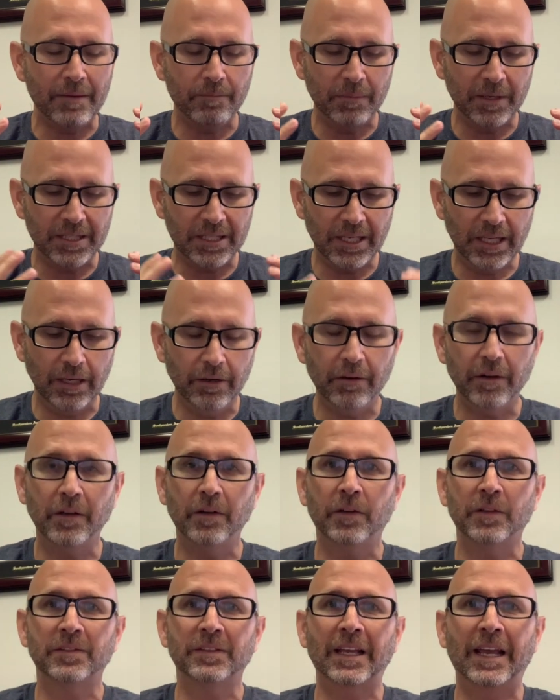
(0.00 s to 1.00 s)
material
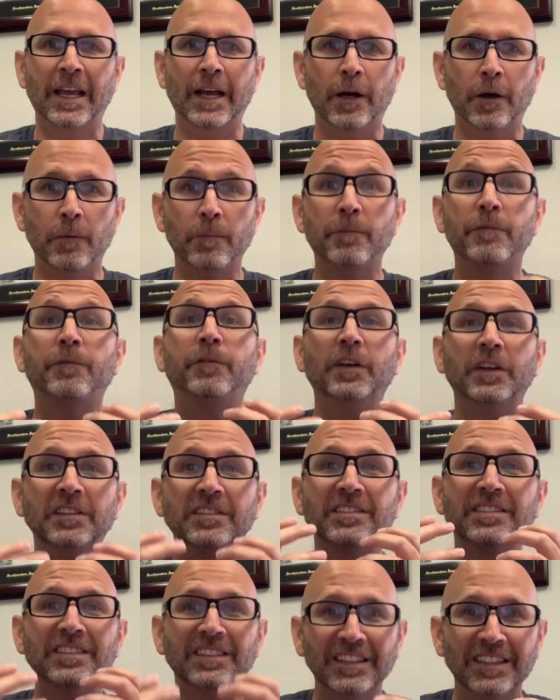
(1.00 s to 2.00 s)
is to help
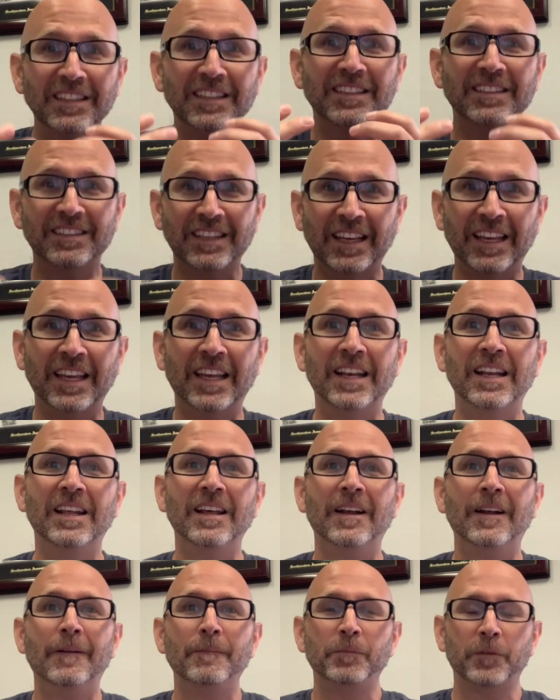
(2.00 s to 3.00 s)
facilitate
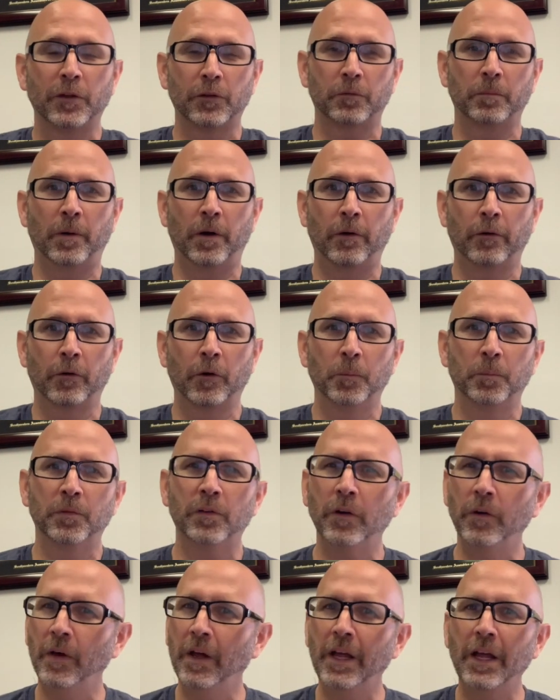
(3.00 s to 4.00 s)
the small group.
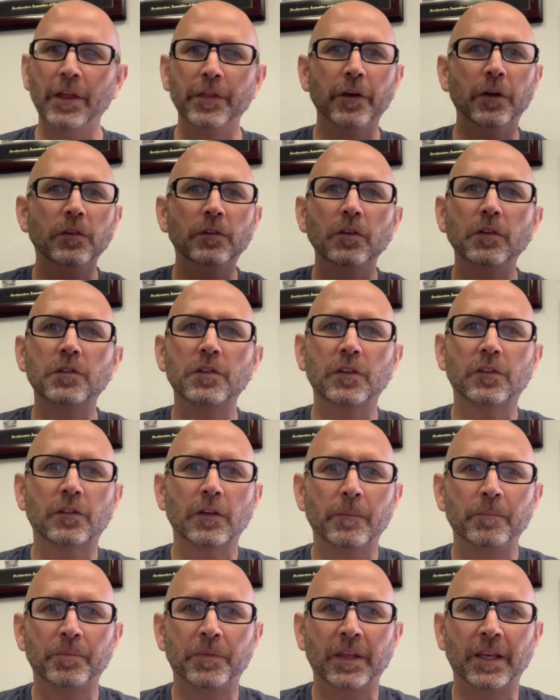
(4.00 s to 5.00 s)
So those are just
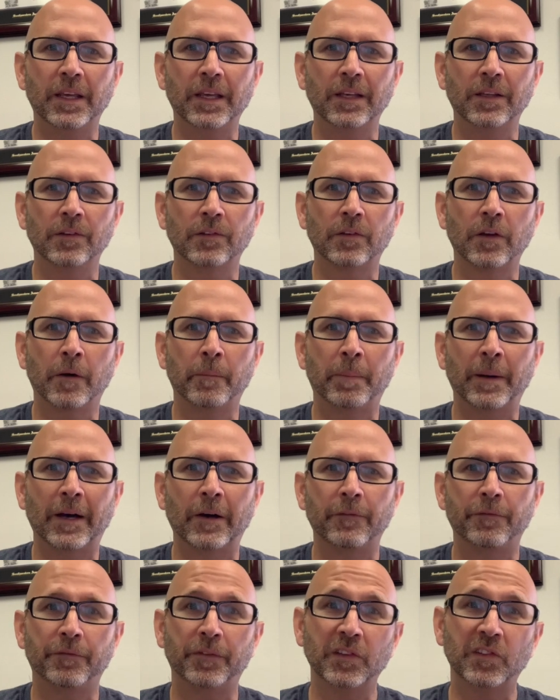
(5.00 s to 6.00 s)
some things
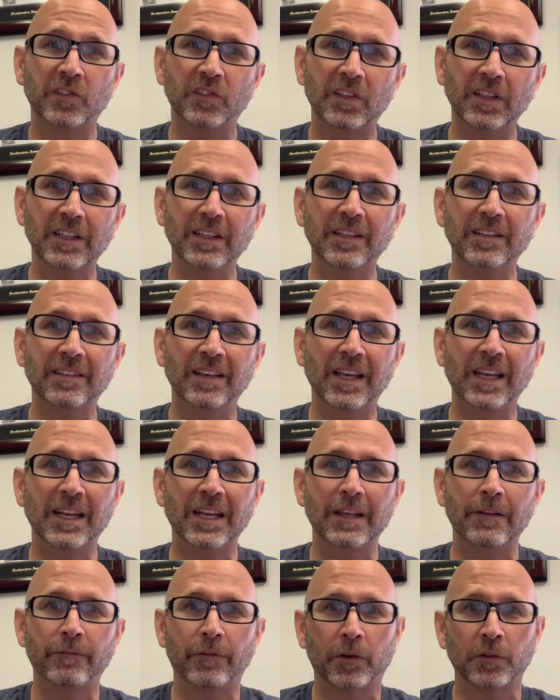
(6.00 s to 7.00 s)
about
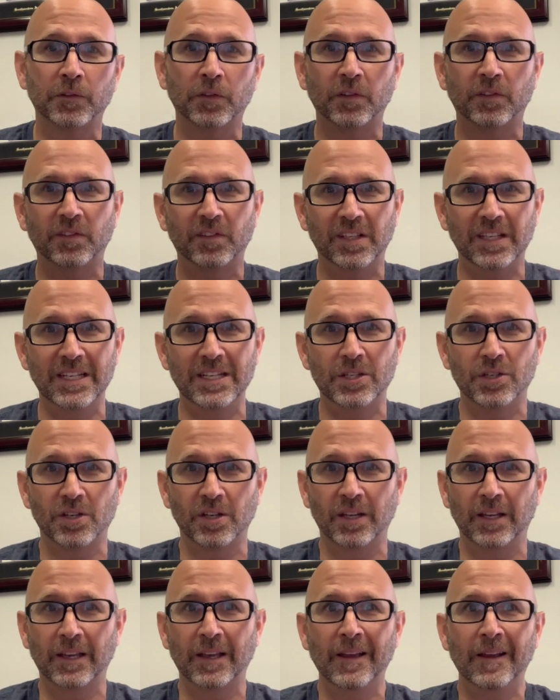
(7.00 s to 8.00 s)
facilitating versus
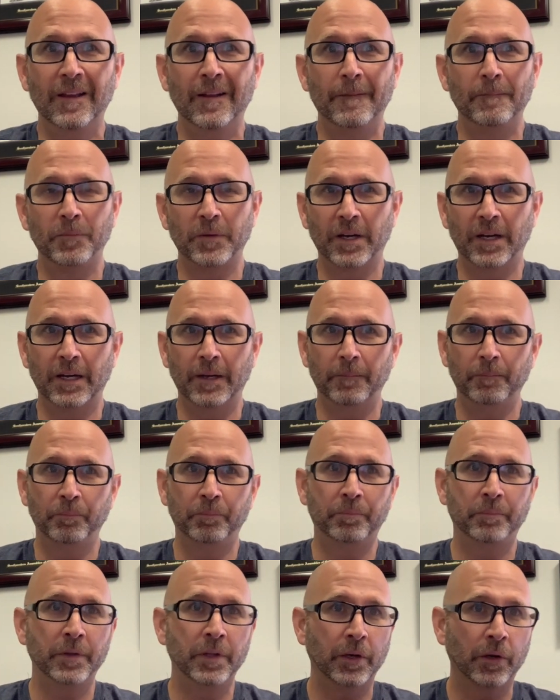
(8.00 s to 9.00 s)
teaching.
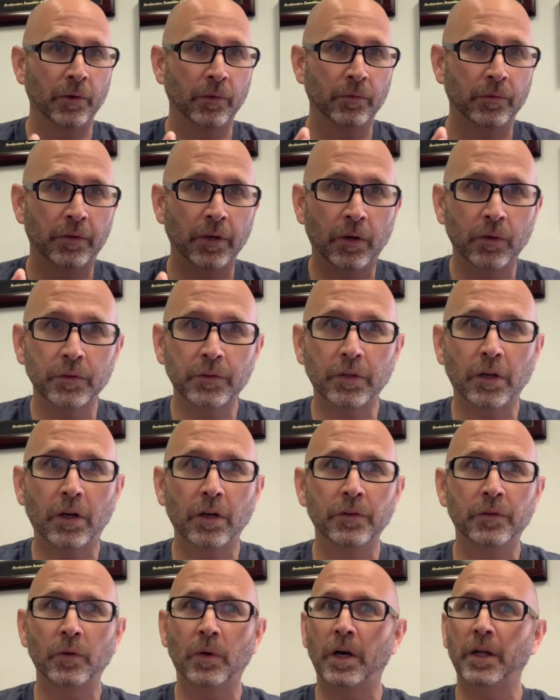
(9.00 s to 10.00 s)

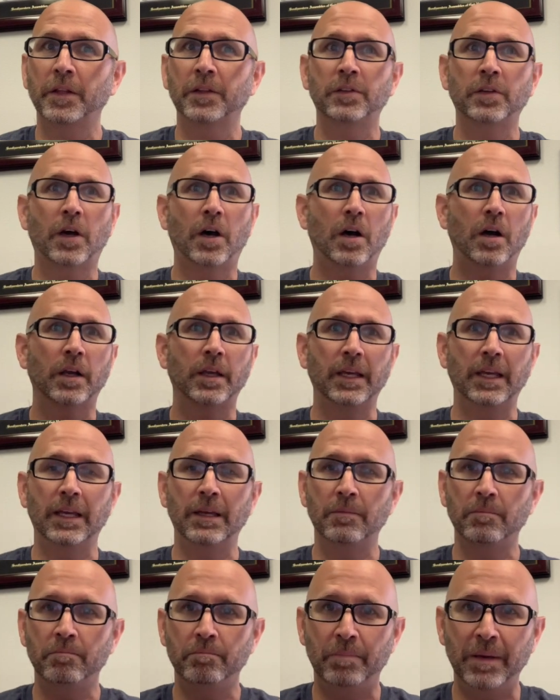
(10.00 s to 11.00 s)
Don't do all the
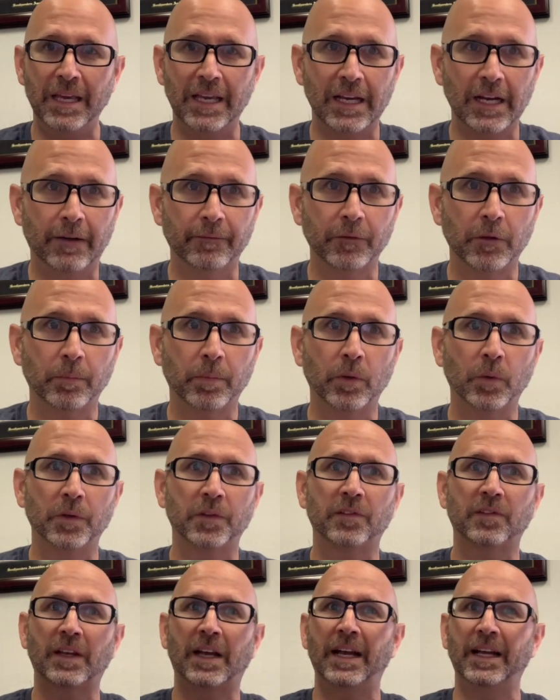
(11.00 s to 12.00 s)
talking. Be comfortable with
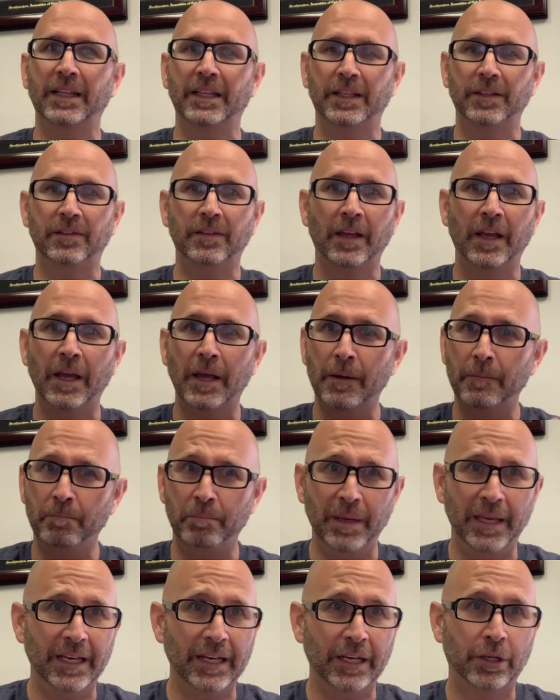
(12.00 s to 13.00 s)
silence.
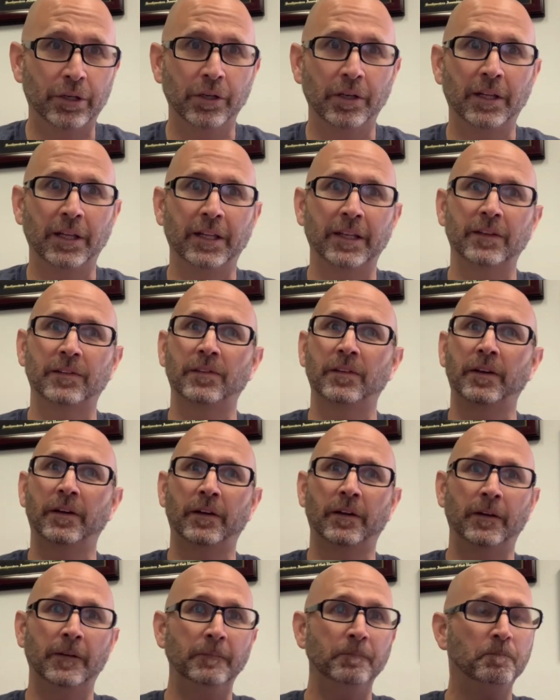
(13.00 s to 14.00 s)
Be a good
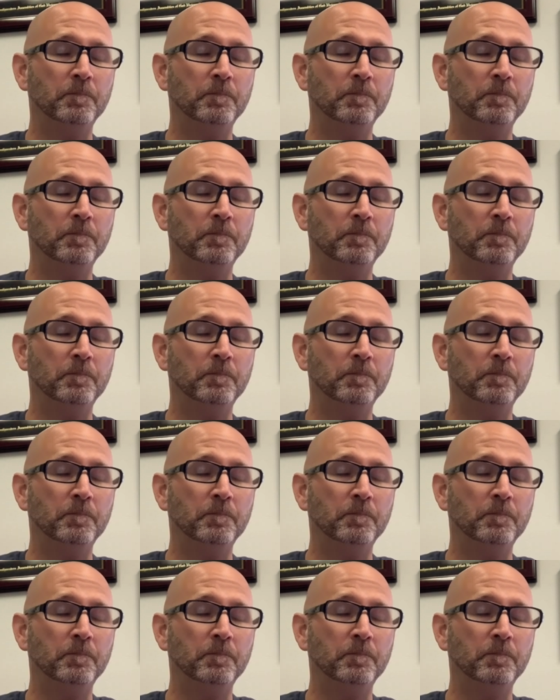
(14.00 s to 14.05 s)
listener.